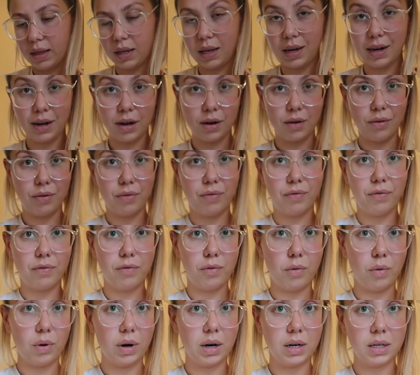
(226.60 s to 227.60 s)
And then he got a
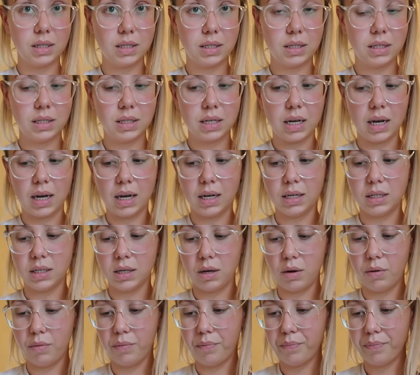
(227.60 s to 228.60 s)

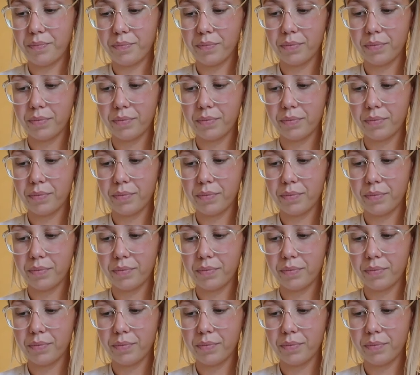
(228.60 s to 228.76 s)
Fortado